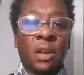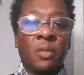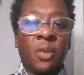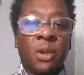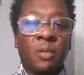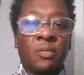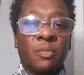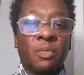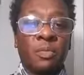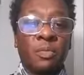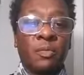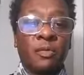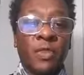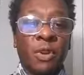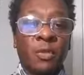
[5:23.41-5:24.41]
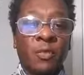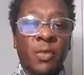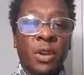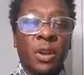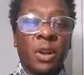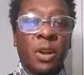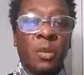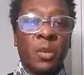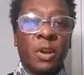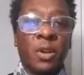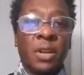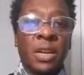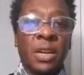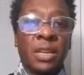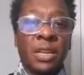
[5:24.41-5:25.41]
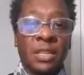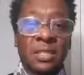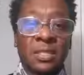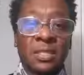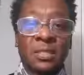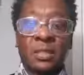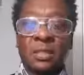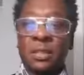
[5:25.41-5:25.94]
But feel free to come on and listen.